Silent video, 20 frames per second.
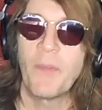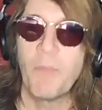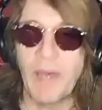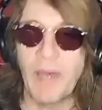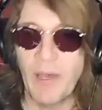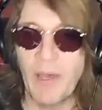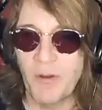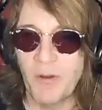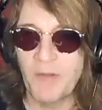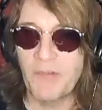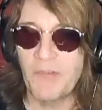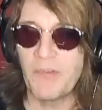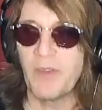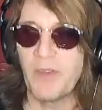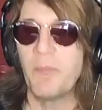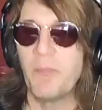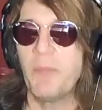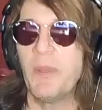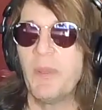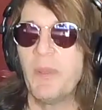Powers
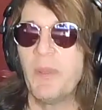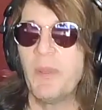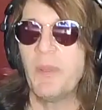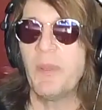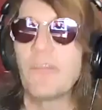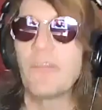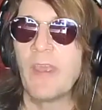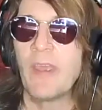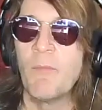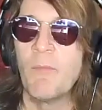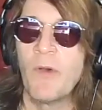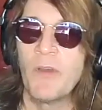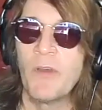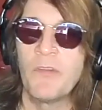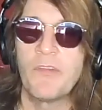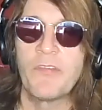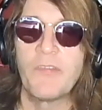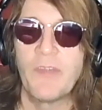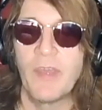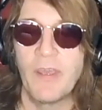that be, the same
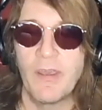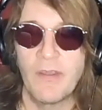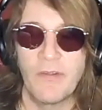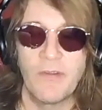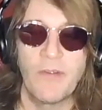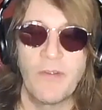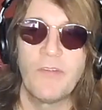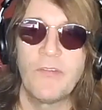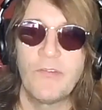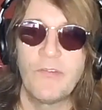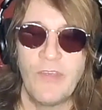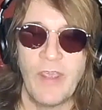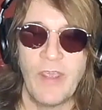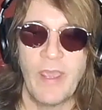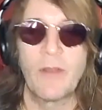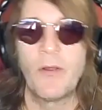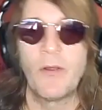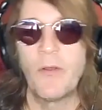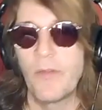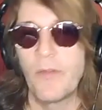ones that
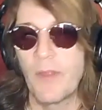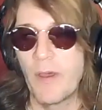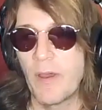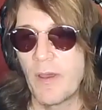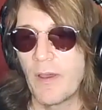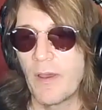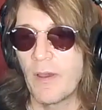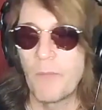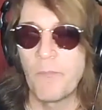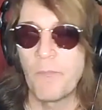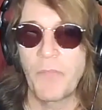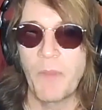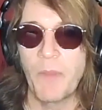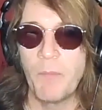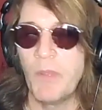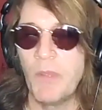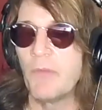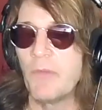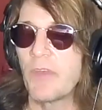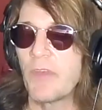channel the
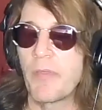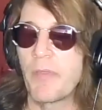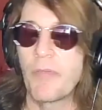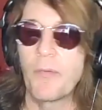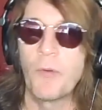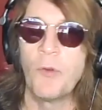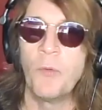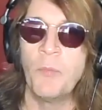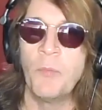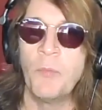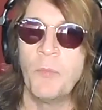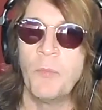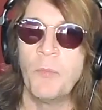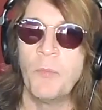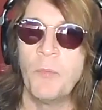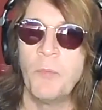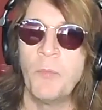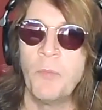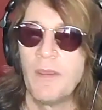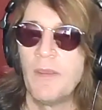music through me
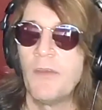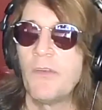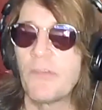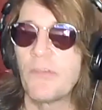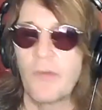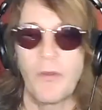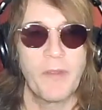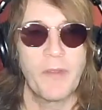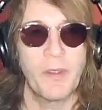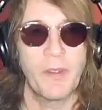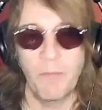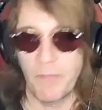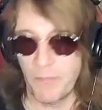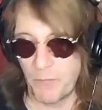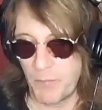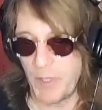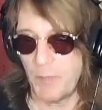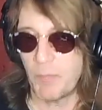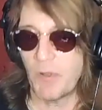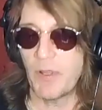so that
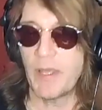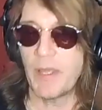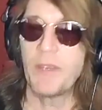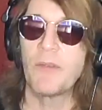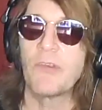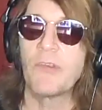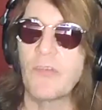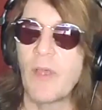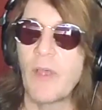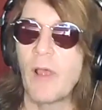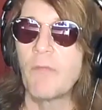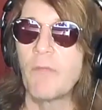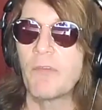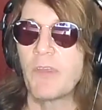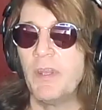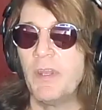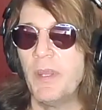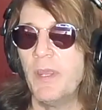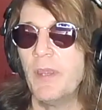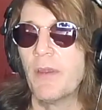people like yourselves
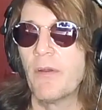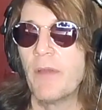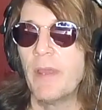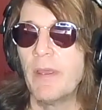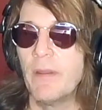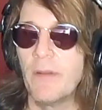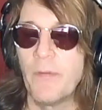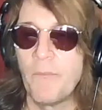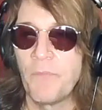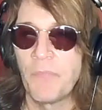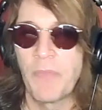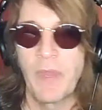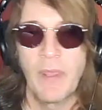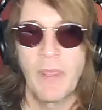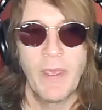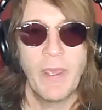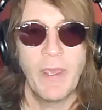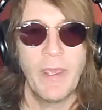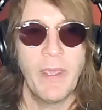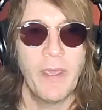can hear it,
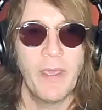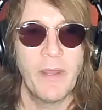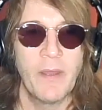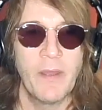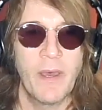and